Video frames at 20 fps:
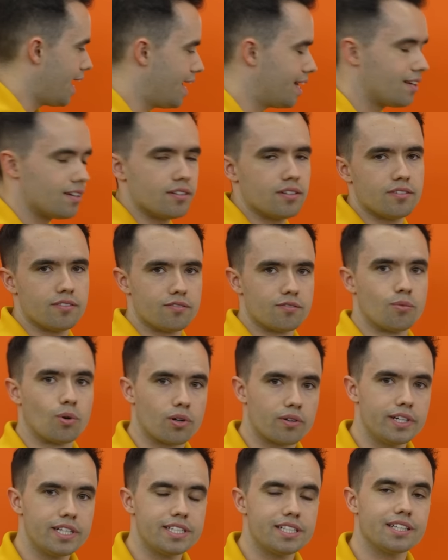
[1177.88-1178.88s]
And
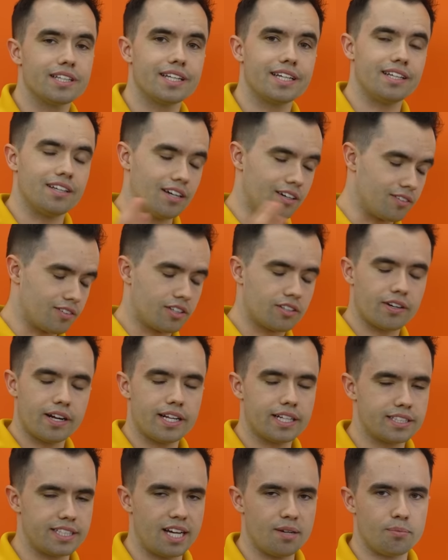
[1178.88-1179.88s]
more recently, a
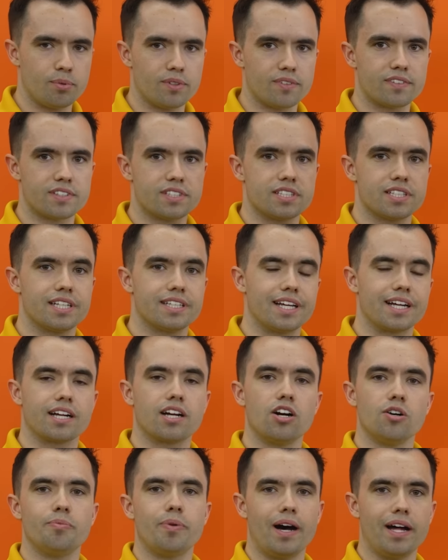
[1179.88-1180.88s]
great example is, is at
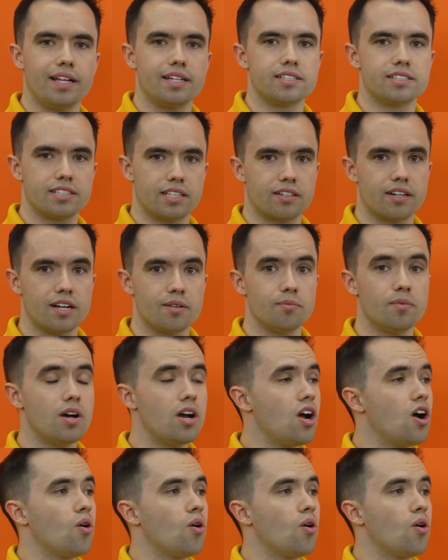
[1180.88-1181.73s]
Copilot CRM,